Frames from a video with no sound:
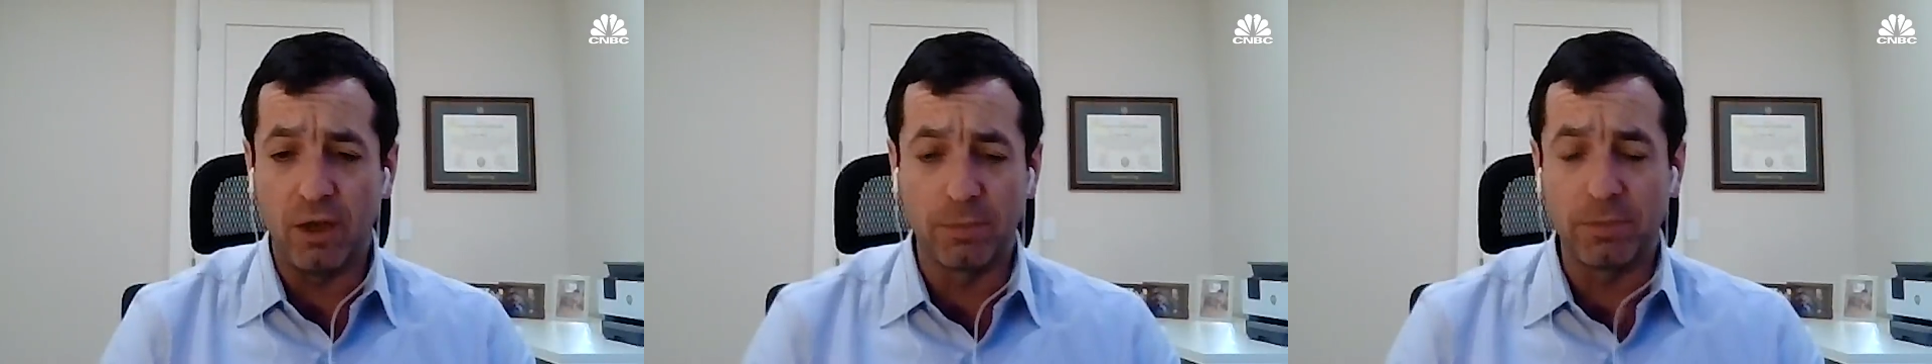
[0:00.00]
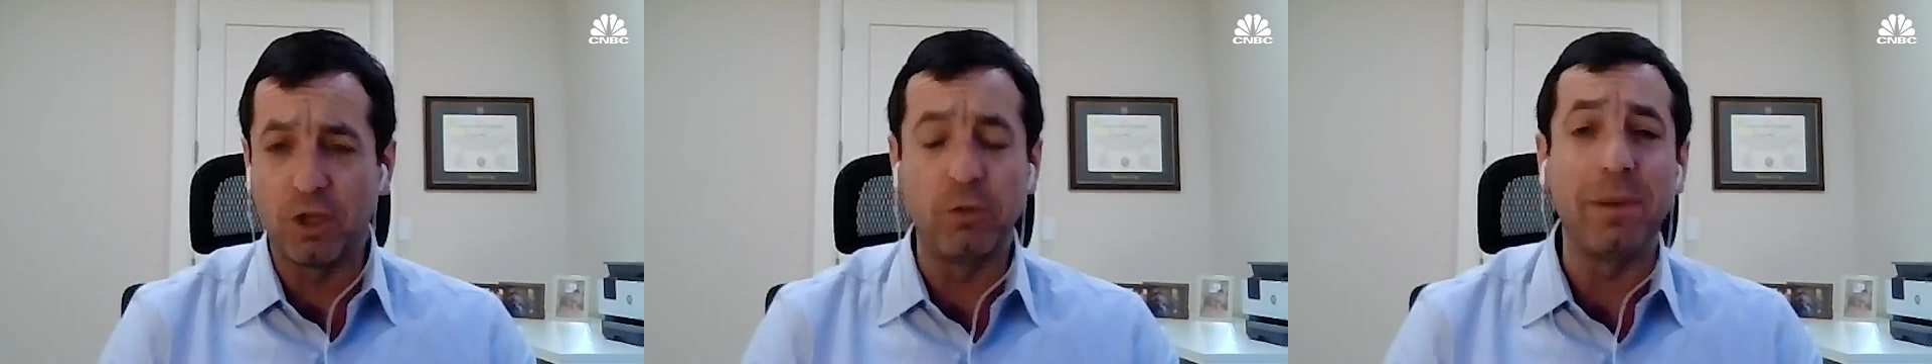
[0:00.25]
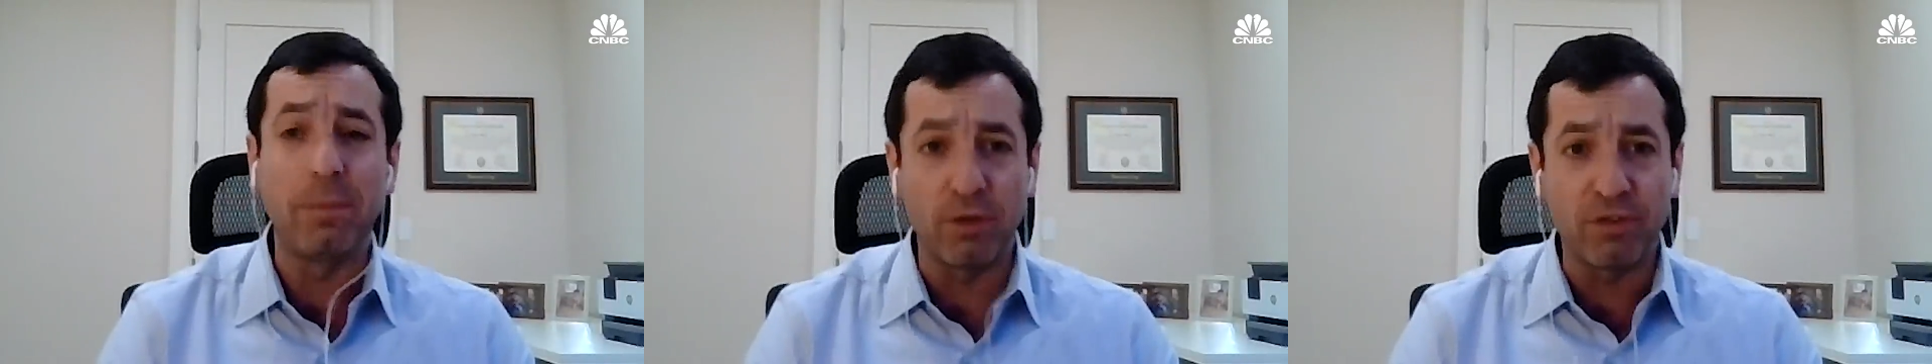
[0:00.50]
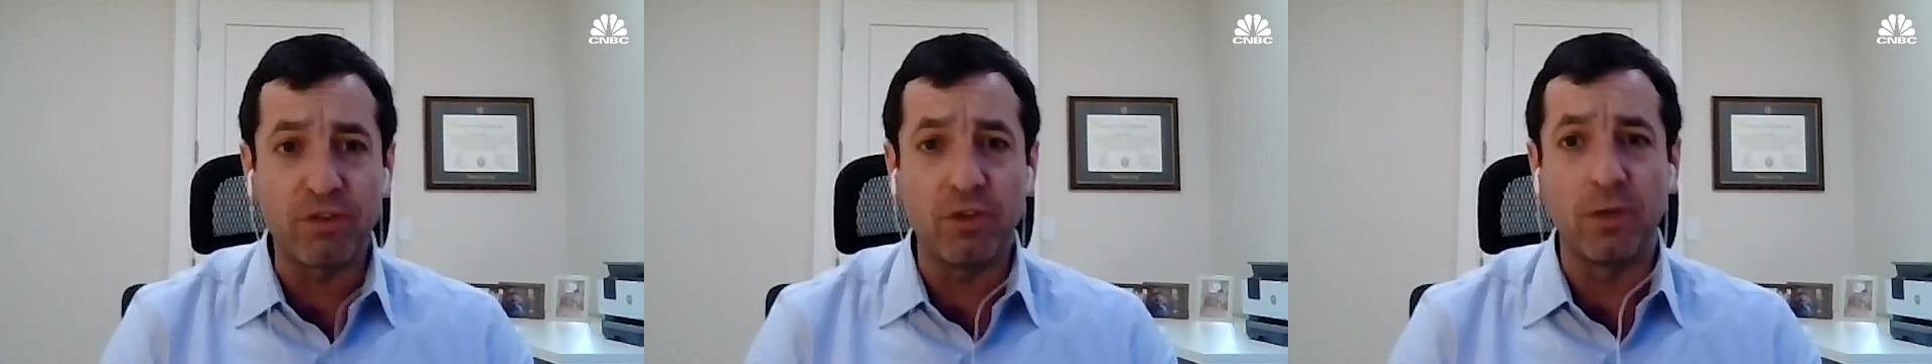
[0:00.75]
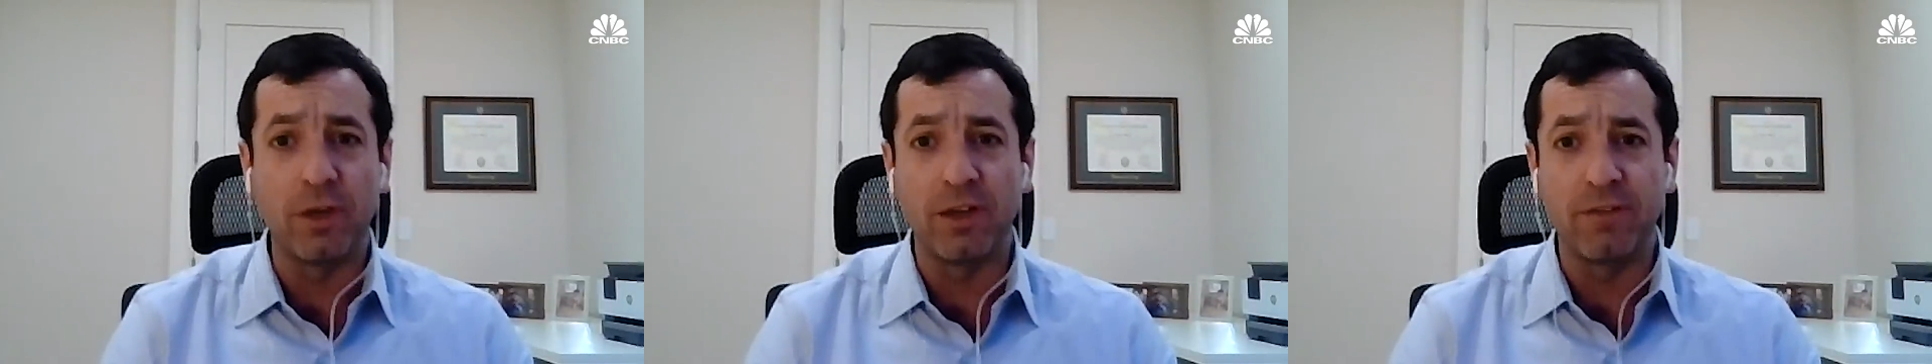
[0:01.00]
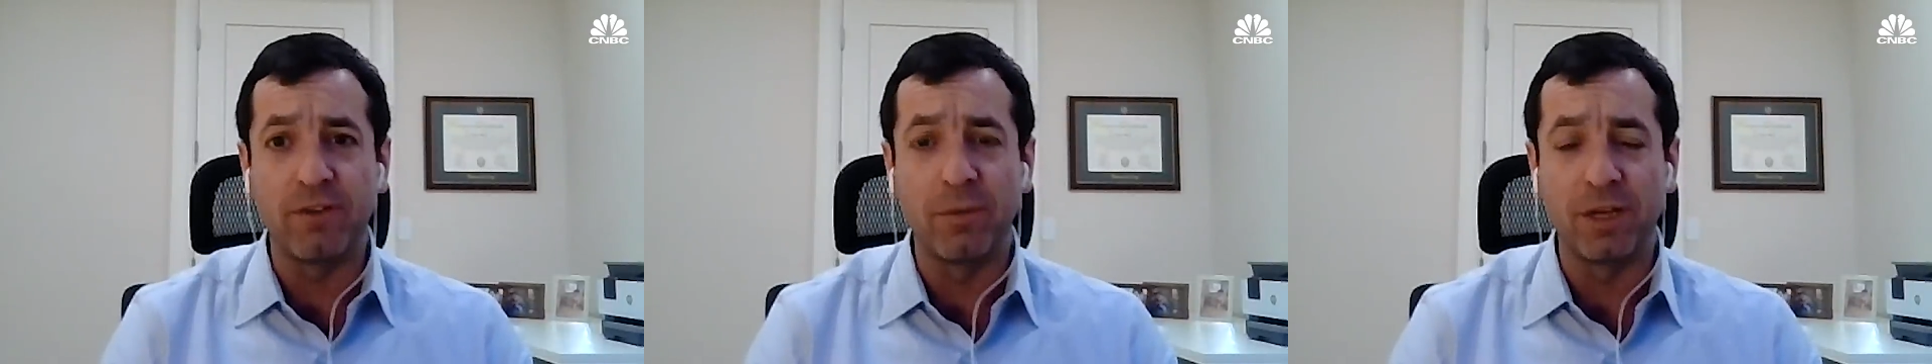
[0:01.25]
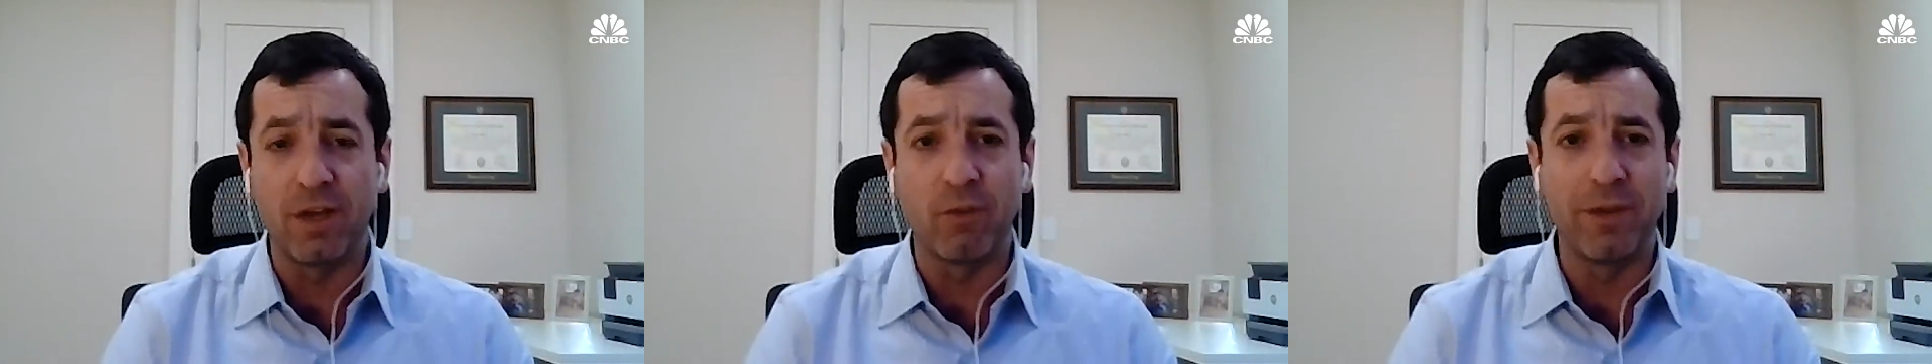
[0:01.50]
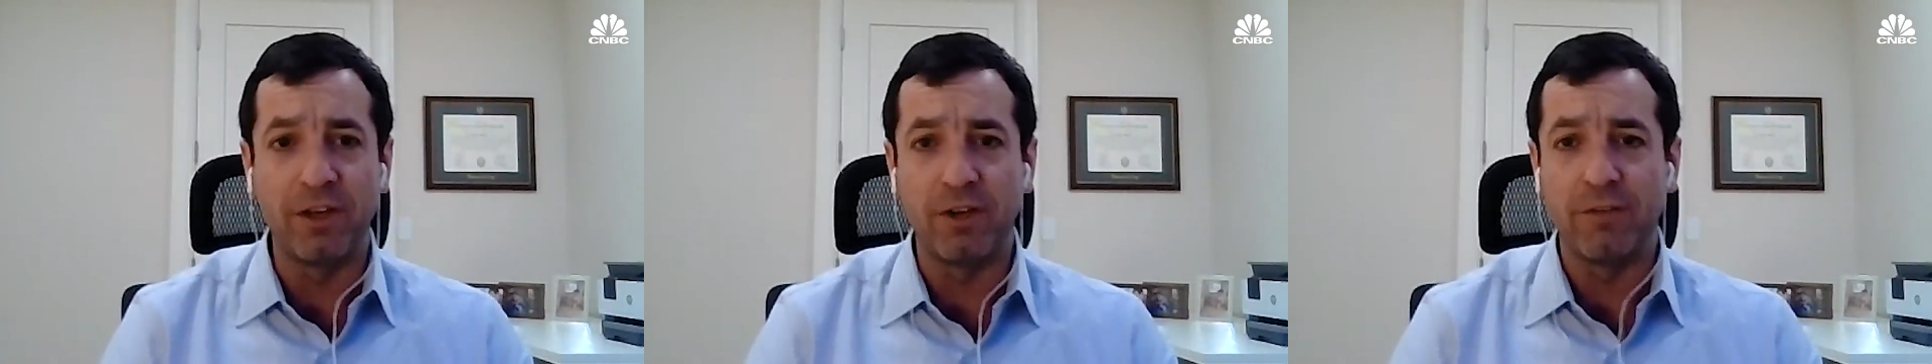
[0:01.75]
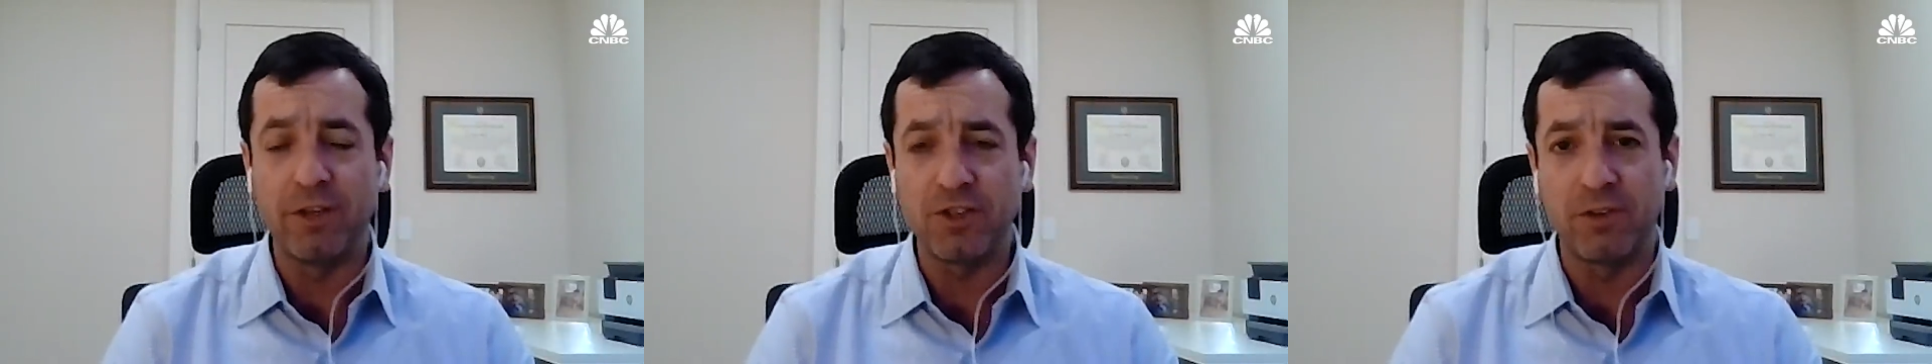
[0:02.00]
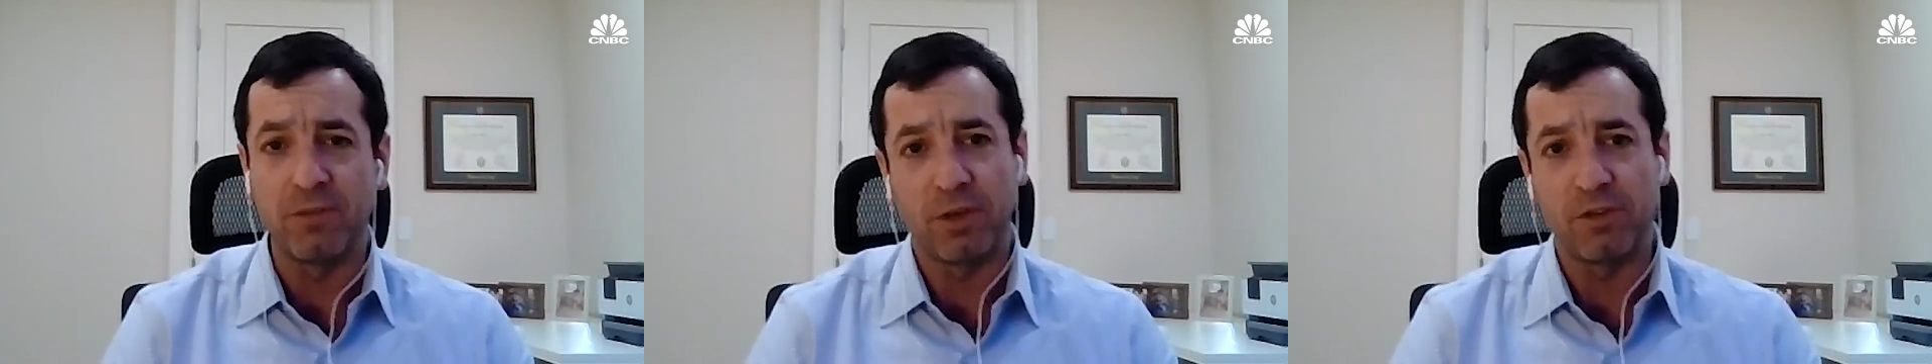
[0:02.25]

or could be pursuing from a government intervention